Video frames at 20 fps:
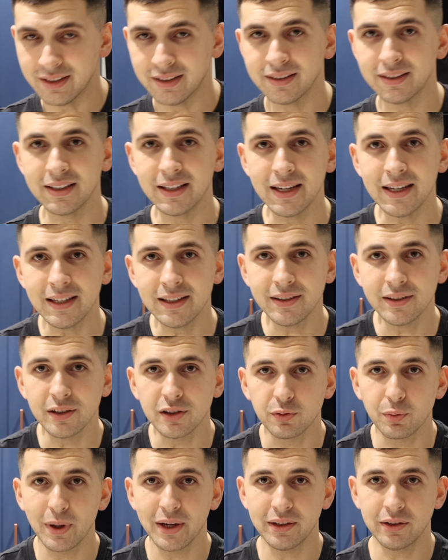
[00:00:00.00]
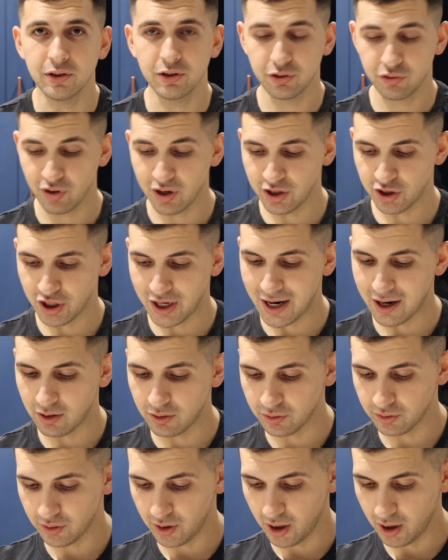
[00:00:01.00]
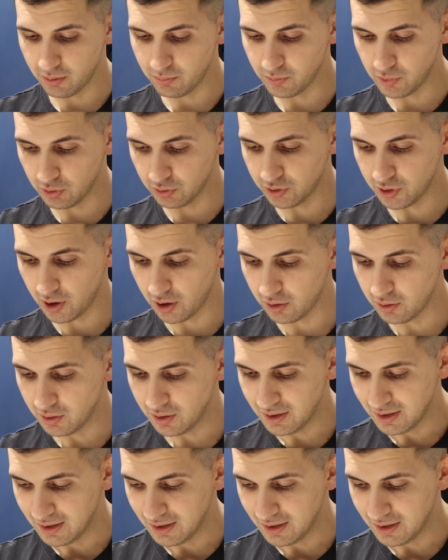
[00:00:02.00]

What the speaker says: the easiest way to stretch out your dough